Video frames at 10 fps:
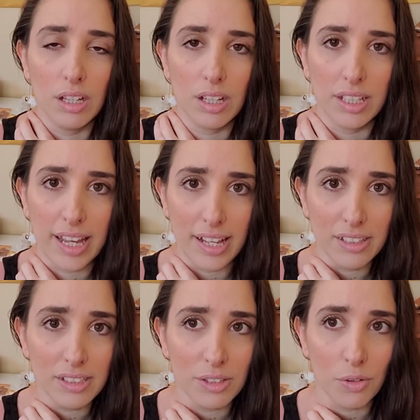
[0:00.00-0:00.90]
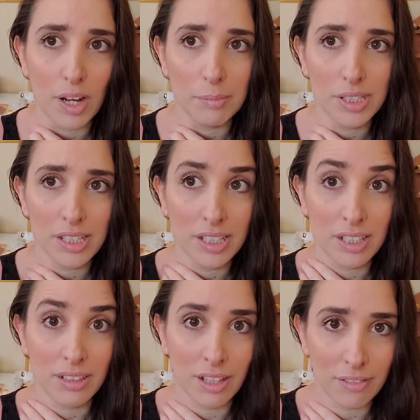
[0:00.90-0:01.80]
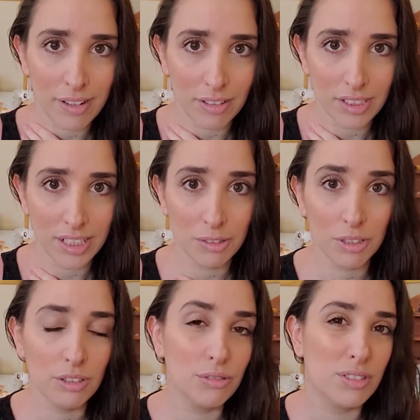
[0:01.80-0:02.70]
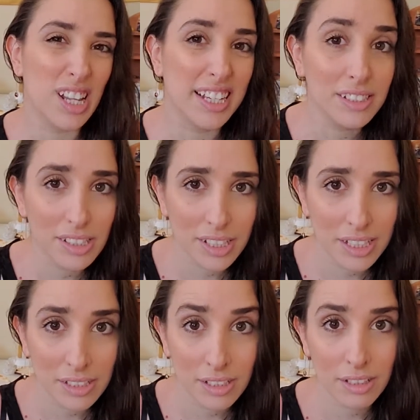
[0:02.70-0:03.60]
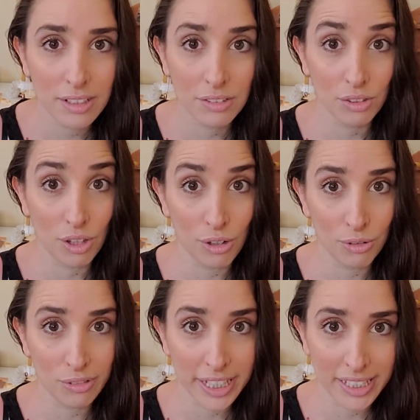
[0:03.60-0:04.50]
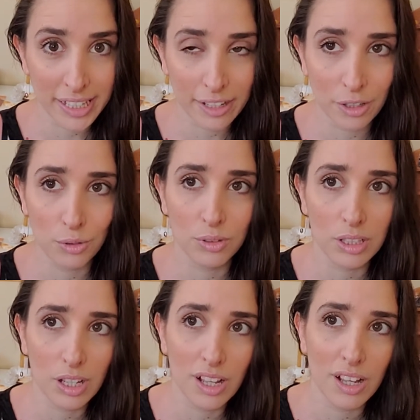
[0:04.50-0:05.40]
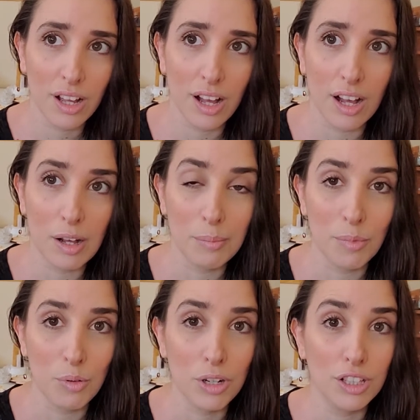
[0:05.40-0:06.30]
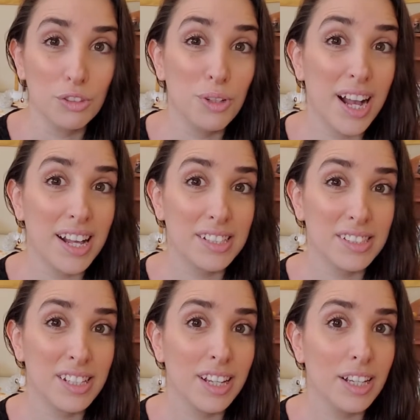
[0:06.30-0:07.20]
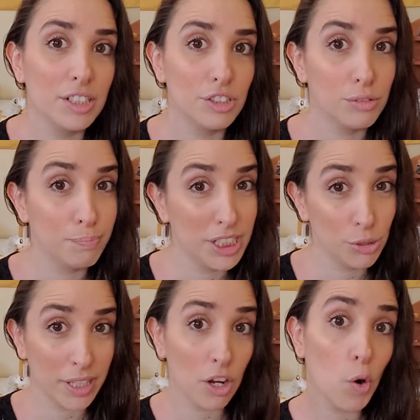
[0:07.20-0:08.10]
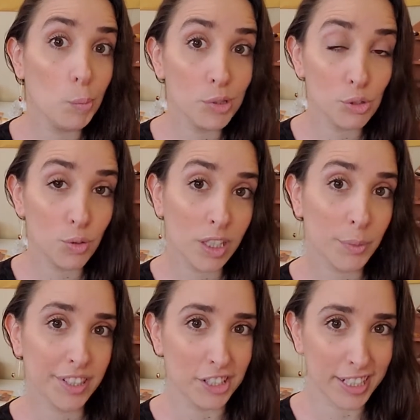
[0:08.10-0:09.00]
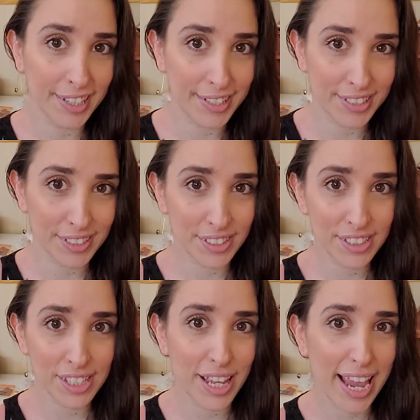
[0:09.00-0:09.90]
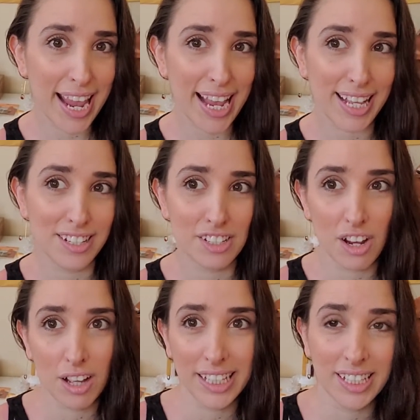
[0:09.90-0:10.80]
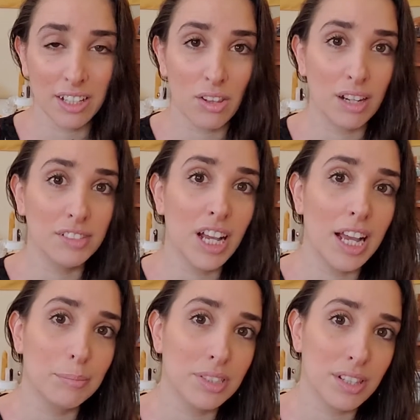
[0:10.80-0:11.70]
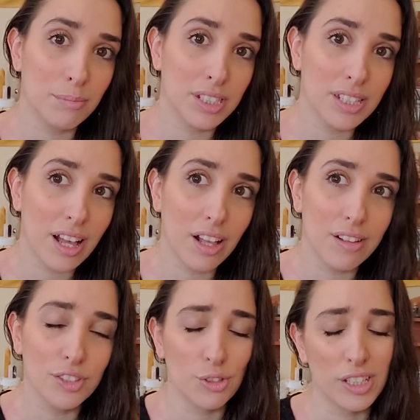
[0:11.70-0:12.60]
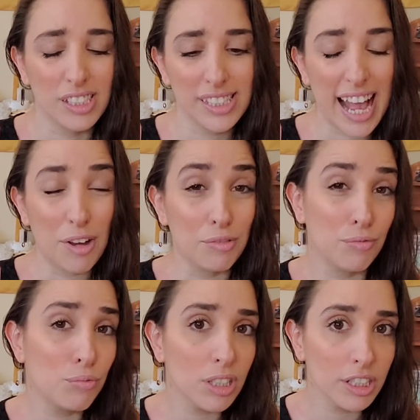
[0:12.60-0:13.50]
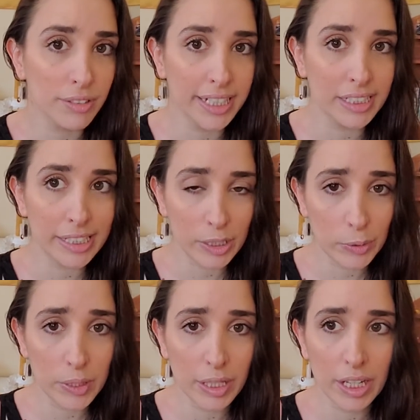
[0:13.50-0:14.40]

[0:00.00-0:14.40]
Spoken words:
Yeah, so I'm sending love out to anyone who's isolated and alone right now, or who has to be doing homeschooling with their kids and not getting a lot of time to themselves, or is out of work right now.